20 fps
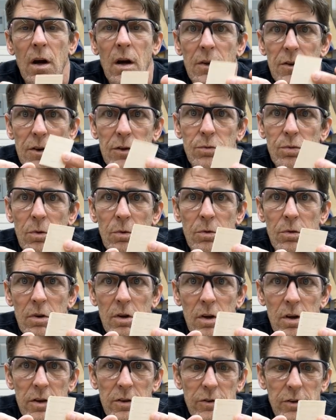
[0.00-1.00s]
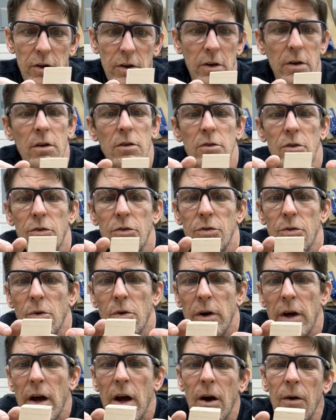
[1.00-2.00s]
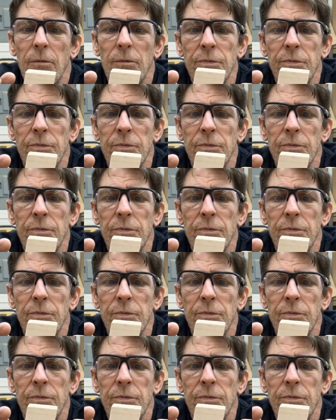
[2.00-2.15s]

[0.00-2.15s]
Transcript: This one was a little easier to sort out.